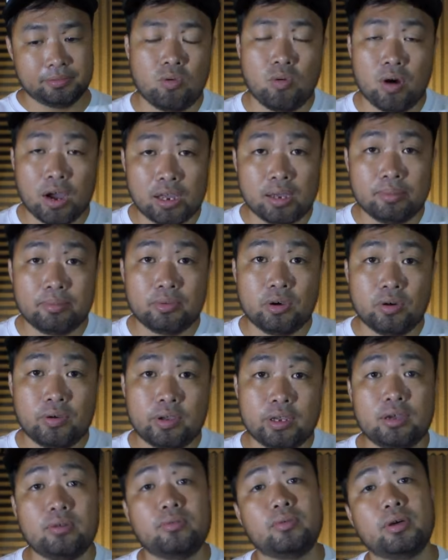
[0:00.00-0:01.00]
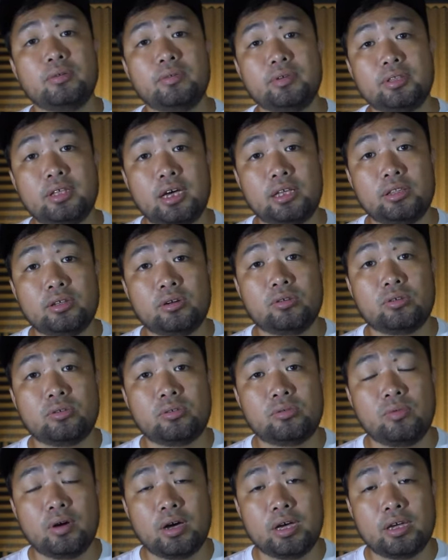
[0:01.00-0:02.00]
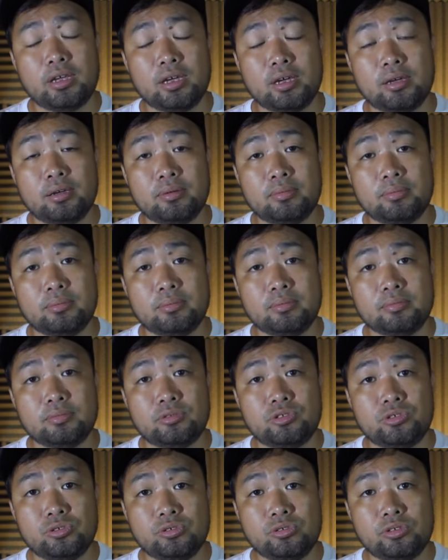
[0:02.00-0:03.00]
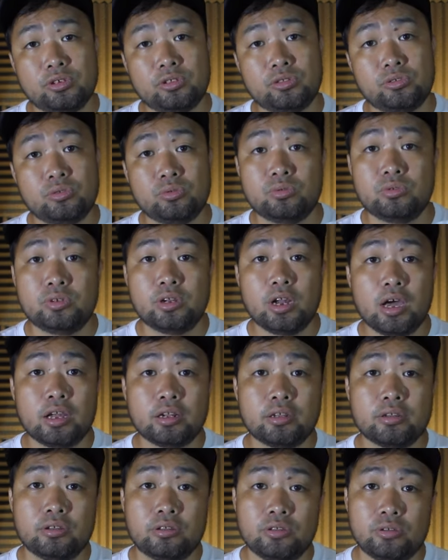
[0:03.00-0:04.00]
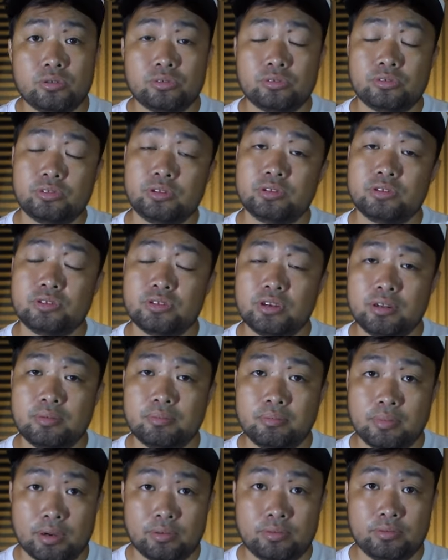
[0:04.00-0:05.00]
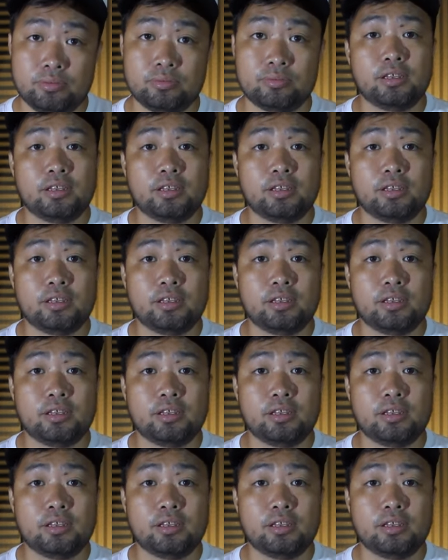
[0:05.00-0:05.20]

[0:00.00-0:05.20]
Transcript: Why I'm going away with that or why I'm choosing to not use the chin mount,